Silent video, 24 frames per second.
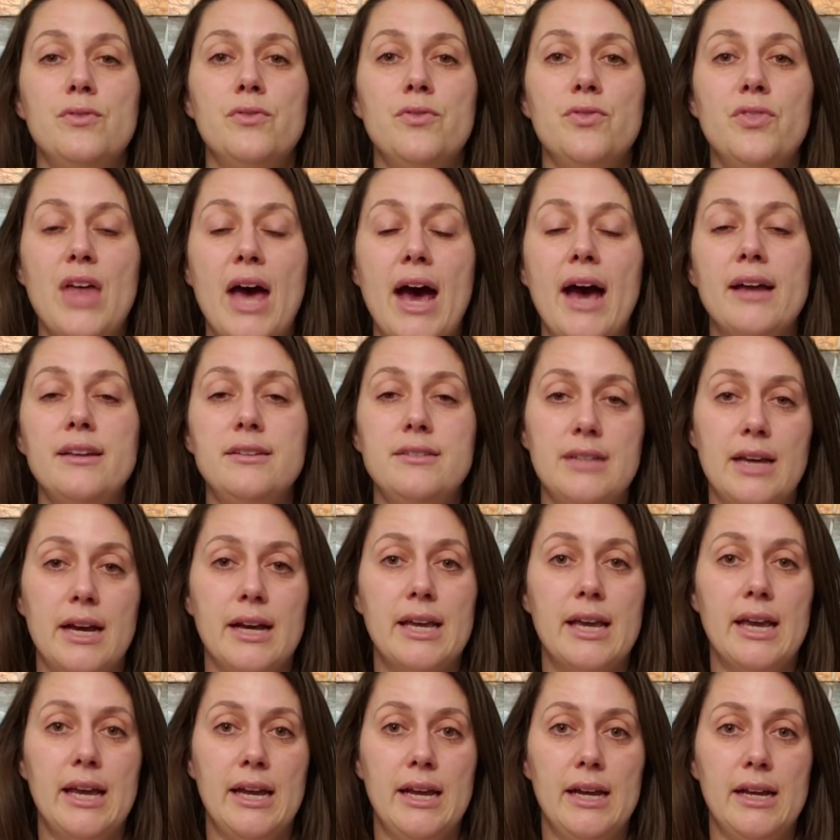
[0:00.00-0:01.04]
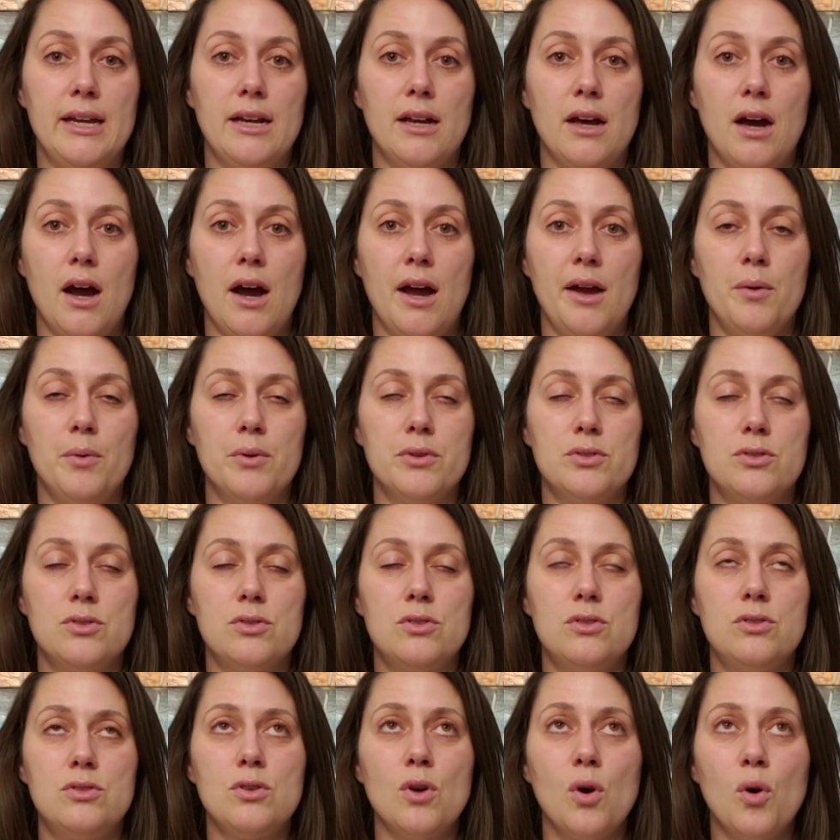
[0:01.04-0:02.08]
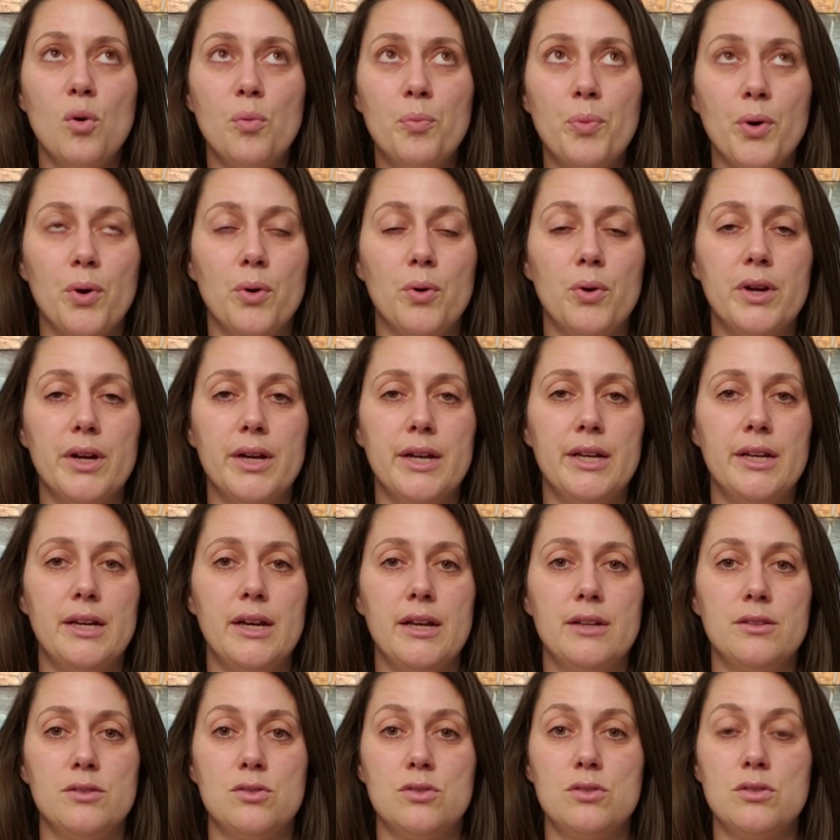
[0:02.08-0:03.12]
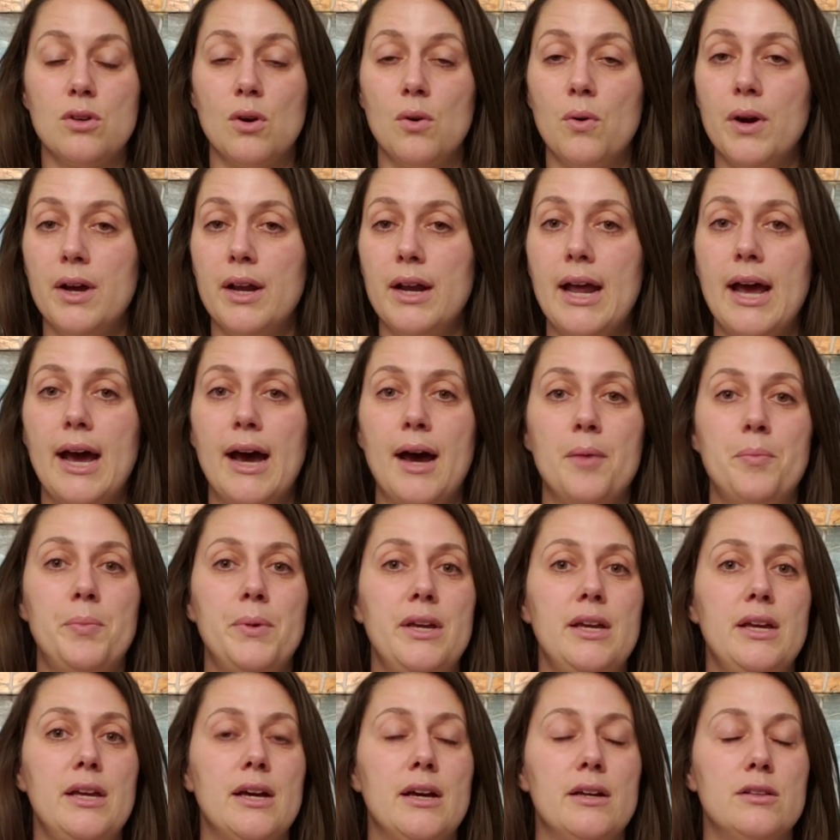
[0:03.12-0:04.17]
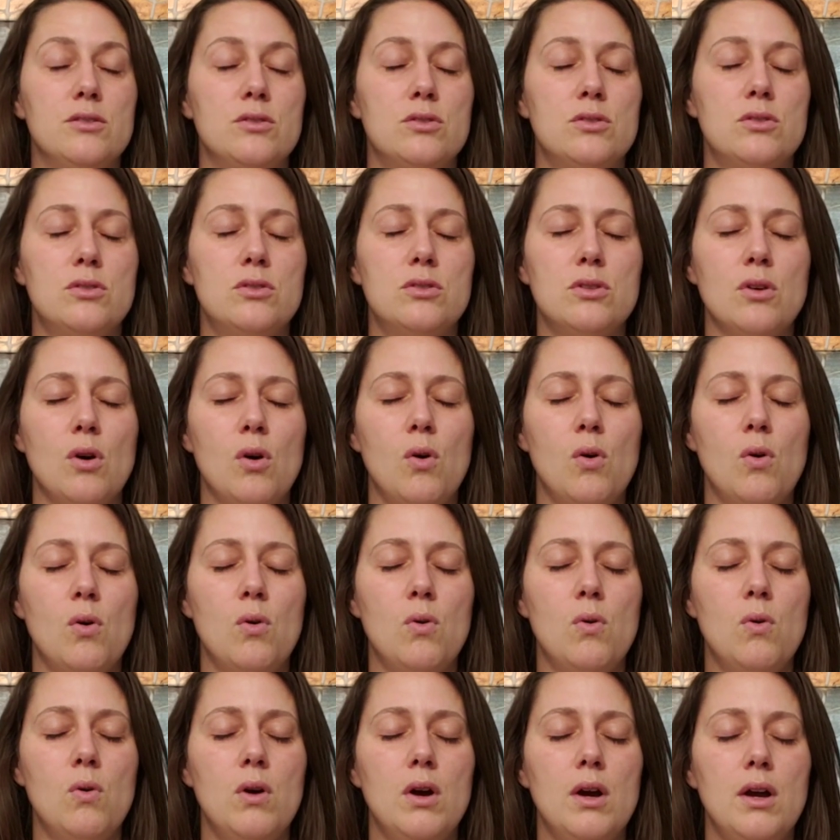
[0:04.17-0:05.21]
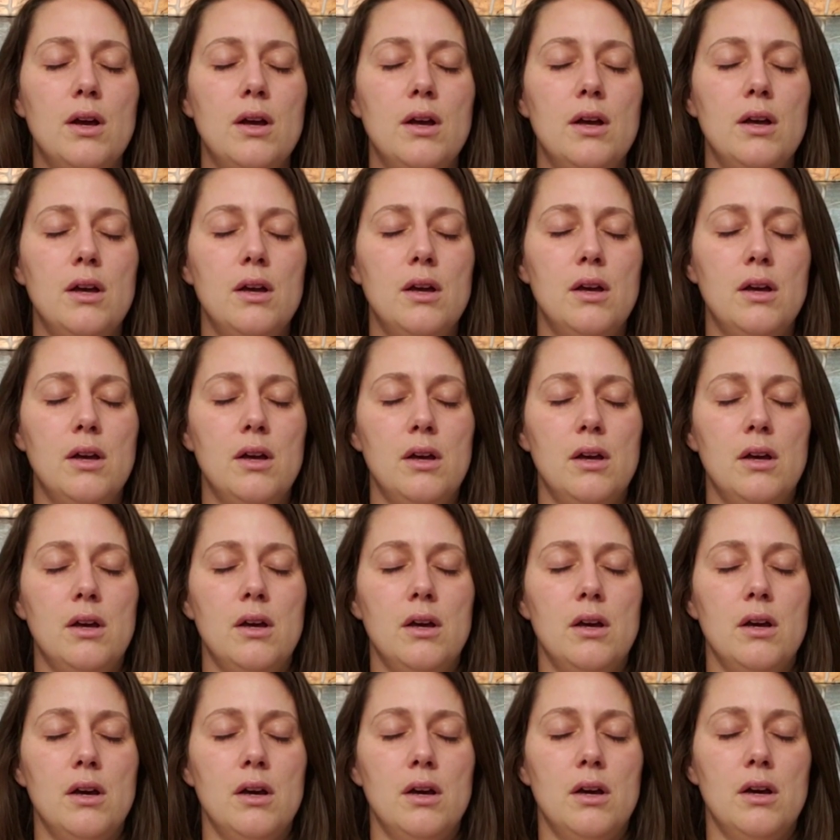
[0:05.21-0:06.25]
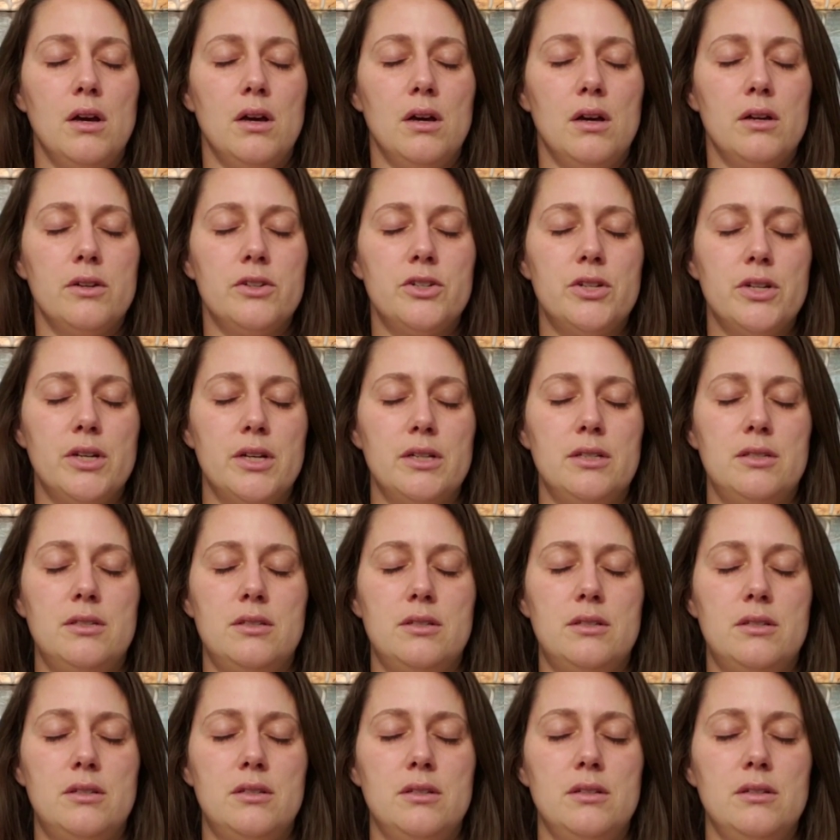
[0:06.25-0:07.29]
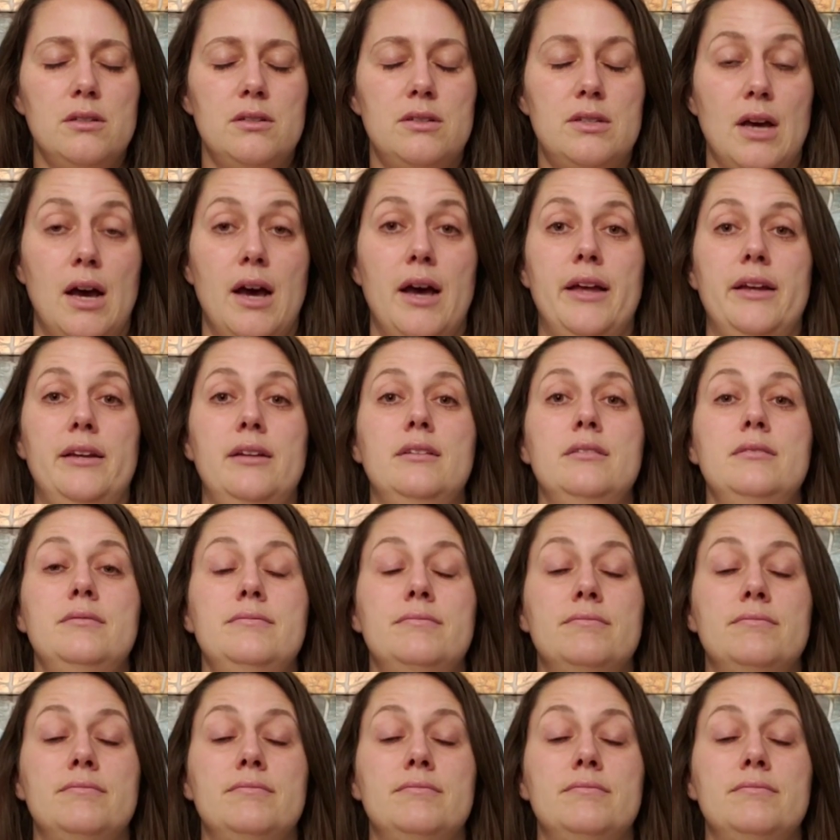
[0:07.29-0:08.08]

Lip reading: that decade, I was so broken and so unhappy and so just done.